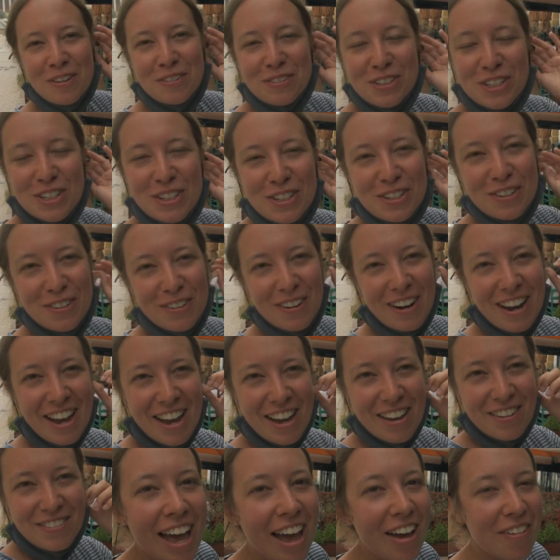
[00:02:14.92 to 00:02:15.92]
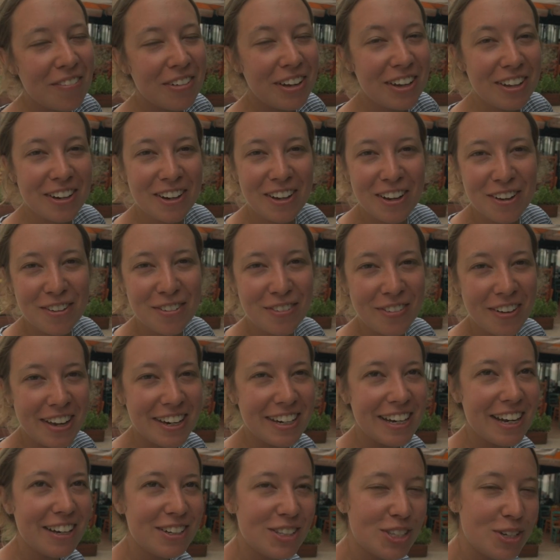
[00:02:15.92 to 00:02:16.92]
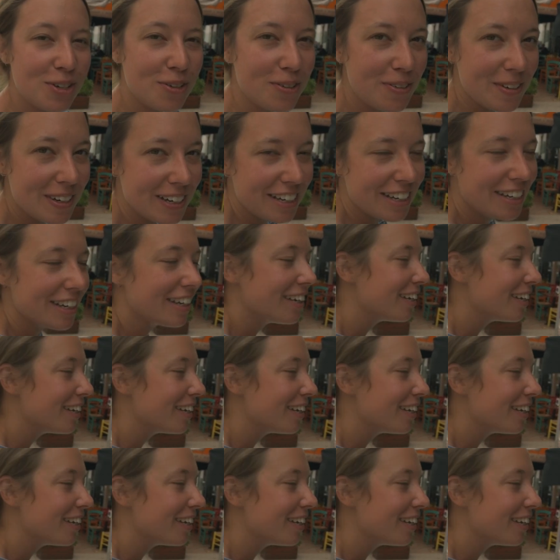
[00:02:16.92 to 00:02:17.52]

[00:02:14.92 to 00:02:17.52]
just arrived and we're gonna go find our tour.